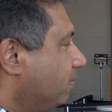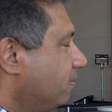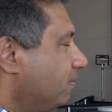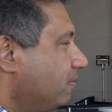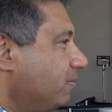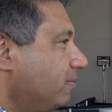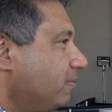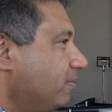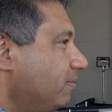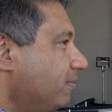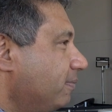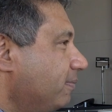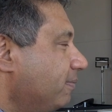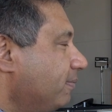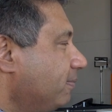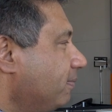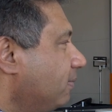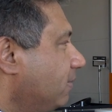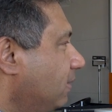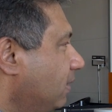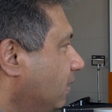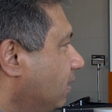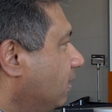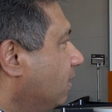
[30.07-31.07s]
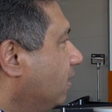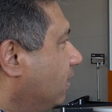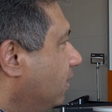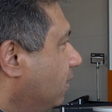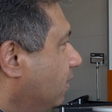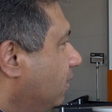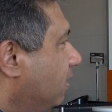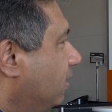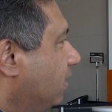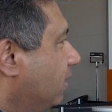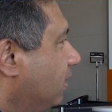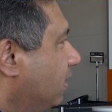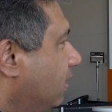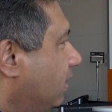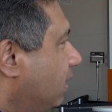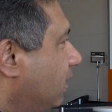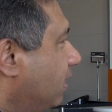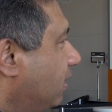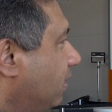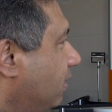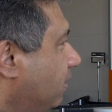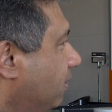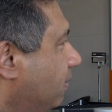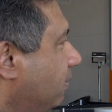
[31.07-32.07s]

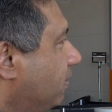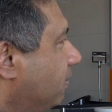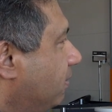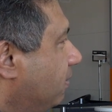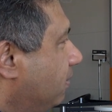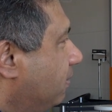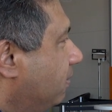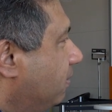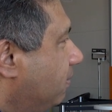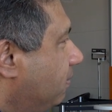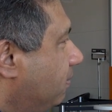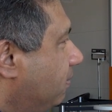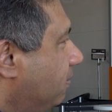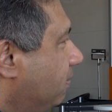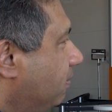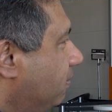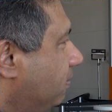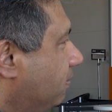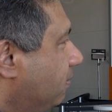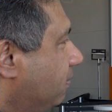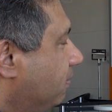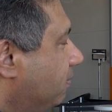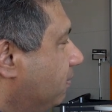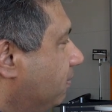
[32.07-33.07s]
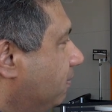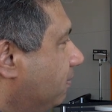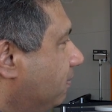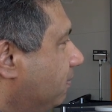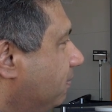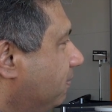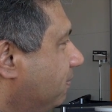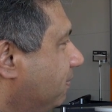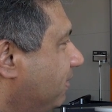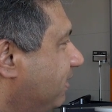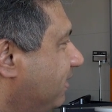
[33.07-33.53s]
(not speaking)